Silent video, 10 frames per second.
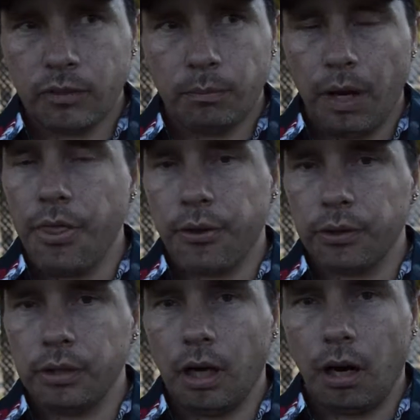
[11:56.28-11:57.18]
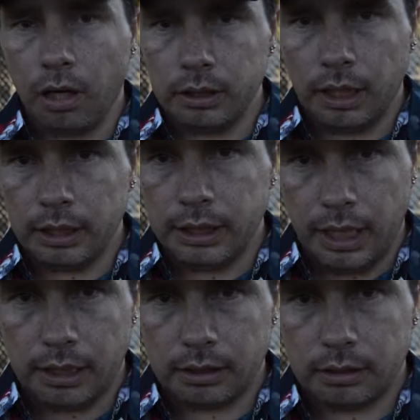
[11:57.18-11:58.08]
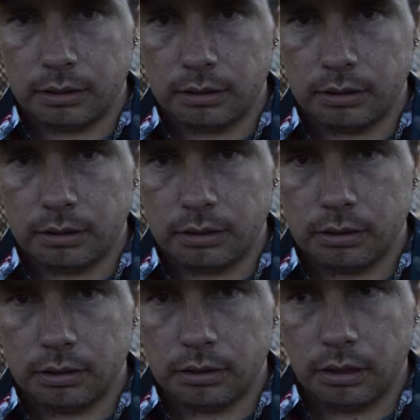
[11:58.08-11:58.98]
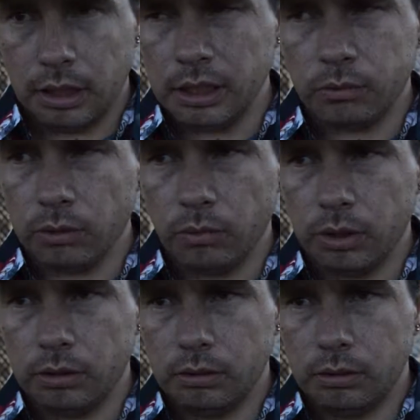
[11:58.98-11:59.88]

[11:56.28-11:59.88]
My third heart attack. I think it's one word.